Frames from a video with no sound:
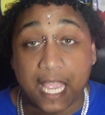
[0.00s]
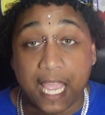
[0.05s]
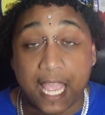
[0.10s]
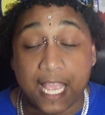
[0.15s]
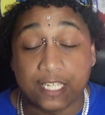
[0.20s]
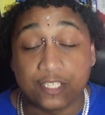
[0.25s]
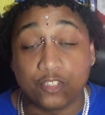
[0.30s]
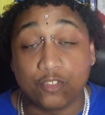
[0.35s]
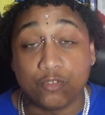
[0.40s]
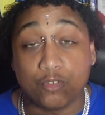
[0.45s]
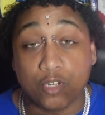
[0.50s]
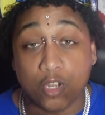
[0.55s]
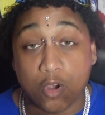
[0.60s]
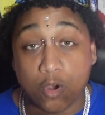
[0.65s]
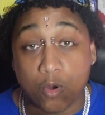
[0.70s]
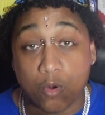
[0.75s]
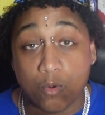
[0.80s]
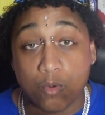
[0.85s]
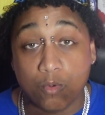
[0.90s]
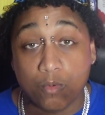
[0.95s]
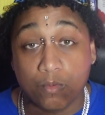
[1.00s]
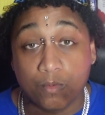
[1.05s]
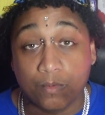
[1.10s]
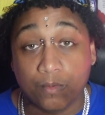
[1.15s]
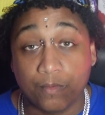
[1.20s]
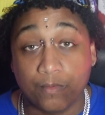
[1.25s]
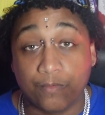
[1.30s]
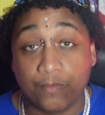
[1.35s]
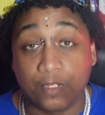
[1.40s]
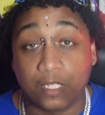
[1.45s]
As you know,
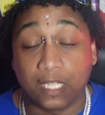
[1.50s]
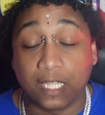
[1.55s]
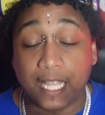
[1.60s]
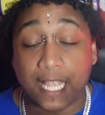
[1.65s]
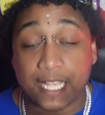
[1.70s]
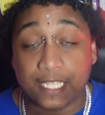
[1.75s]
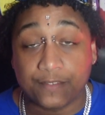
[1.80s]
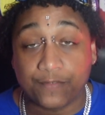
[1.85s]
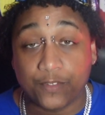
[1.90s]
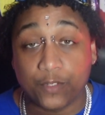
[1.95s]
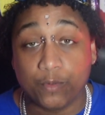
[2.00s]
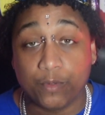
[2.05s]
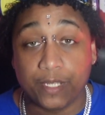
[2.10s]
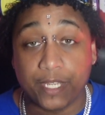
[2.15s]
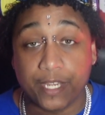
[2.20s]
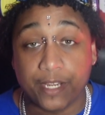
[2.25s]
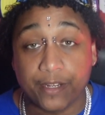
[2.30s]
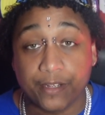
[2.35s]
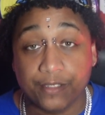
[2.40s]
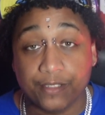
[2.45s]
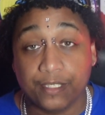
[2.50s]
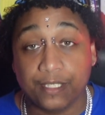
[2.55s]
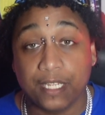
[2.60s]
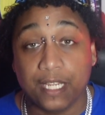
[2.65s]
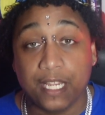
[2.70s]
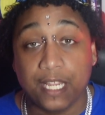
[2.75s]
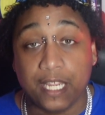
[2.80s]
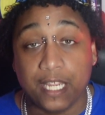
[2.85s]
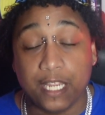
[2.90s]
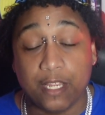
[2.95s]
for the last few years,
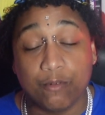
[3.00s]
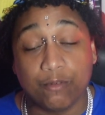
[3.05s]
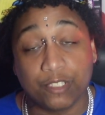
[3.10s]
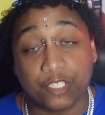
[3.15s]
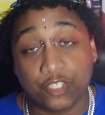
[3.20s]
he was